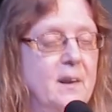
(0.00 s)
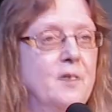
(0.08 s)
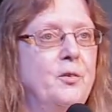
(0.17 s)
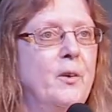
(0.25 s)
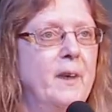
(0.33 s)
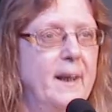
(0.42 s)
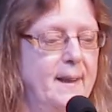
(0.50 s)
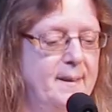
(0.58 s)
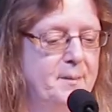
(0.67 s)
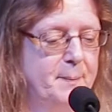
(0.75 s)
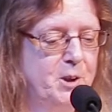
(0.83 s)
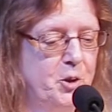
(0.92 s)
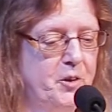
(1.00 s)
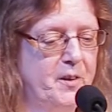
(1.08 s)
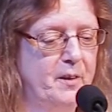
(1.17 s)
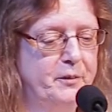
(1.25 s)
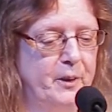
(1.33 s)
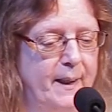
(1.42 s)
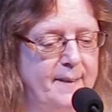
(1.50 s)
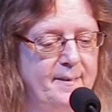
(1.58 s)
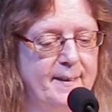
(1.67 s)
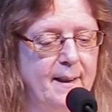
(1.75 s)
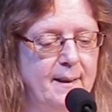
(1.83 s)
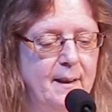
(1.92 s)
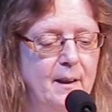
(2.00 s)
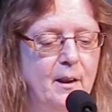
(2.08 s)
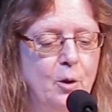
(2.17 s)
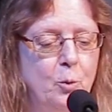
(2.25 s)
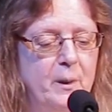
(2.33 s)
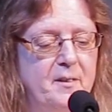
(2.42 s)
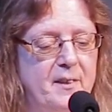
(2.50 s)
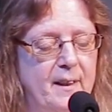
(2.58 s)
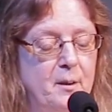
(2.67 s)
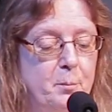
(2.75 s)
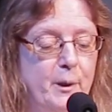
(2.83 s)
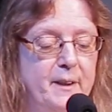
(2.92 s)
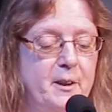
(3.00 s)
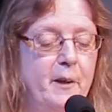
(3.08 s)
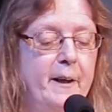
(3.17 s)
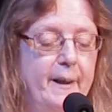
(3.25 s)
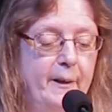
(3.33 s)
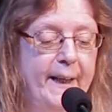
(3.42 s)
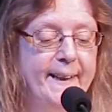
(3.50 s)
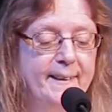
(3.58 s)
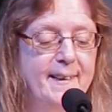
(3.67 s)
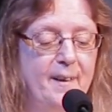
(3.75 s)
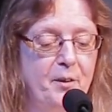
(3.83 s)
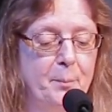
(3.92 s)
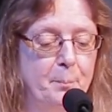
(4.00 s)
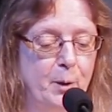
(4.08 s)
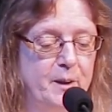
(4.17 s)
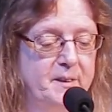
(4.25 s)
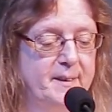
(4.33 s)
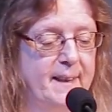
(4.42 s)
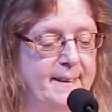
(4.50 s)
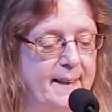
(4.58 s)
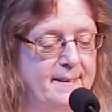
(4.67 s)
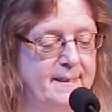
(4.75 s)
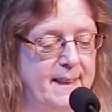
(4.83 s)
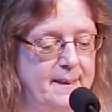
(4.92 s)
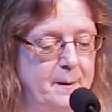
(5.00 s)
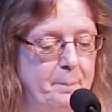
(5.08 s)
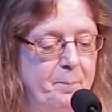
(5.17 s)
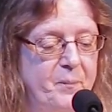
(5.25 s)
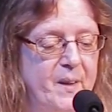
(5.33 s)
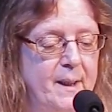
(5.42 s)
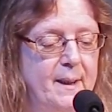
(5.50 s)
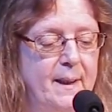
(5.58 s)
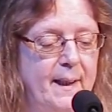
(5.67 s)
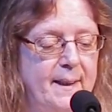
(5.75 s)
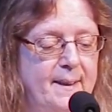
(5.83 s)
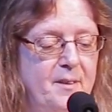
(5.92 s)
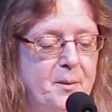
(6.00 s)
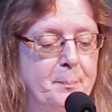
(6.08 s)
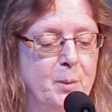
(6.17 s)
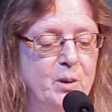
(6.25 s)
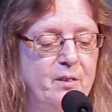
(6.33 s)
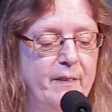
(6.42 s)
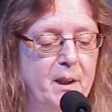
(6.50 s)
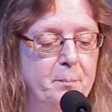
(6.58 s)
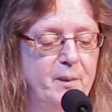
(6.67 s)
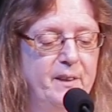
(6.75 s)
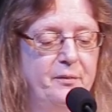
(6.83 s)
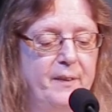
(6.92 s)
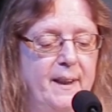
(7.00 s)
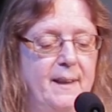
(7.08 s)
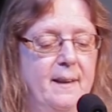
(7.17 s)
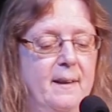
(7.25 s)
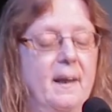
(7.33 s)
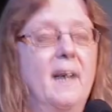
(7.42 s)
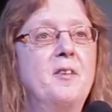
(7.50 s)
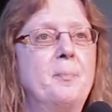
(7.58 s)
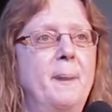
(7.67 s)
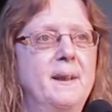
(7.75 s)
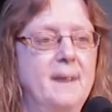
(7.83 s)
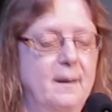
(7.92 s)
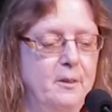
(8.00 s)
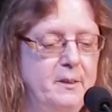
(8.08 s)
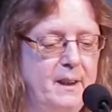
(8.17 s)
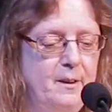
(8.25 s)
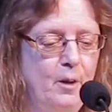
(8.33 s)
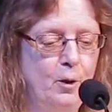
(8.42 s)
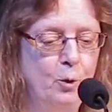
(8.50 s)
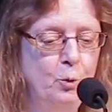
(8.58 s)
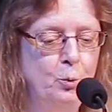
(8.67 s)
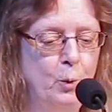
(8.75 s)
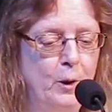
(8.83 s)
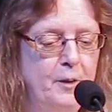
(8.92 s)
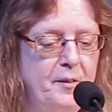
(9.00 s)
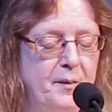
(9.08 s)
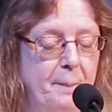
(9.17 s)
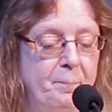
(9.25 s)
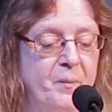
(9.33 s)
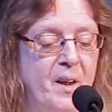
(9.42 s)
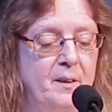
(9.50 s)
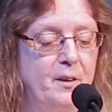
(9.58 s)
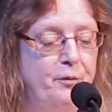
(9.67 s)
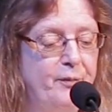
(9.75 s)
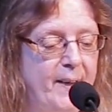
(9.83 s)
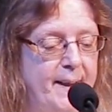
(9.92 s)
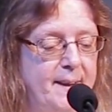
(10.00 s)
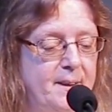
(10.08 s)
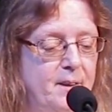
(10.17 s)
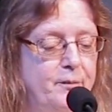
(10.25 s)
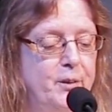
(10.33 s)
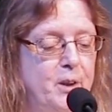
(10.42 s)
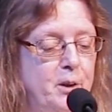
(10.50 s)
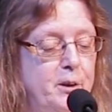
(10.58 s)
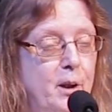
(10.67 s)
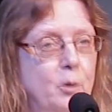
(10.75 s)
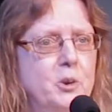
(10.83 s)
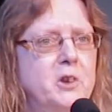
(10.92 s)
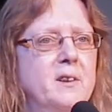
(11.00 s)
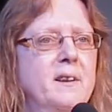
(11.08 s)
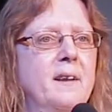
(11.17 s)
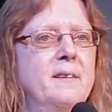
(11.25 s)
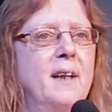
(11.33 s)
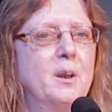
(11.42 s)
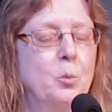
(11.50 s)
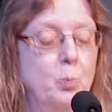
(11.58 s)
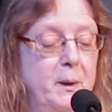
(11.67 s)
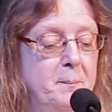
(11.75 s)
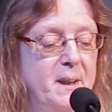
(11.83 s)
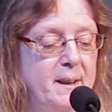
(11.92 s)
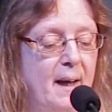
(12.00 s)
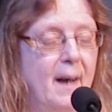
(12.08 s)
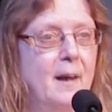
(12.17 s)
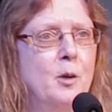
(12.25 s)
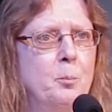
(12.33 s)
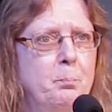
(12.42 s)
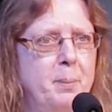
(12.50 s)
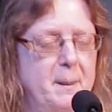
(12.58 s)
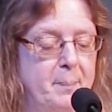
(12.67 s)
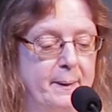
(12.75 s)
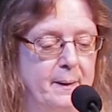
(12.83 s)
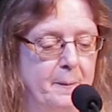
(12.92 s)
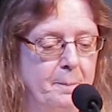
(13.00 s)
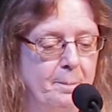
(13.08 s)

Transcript: For Elisabeth Schüssler-Fiorenza, who will celebrate her 80th birthday next year, it is put very briefly and spelled out in her own words, the fight for the notion that women are people.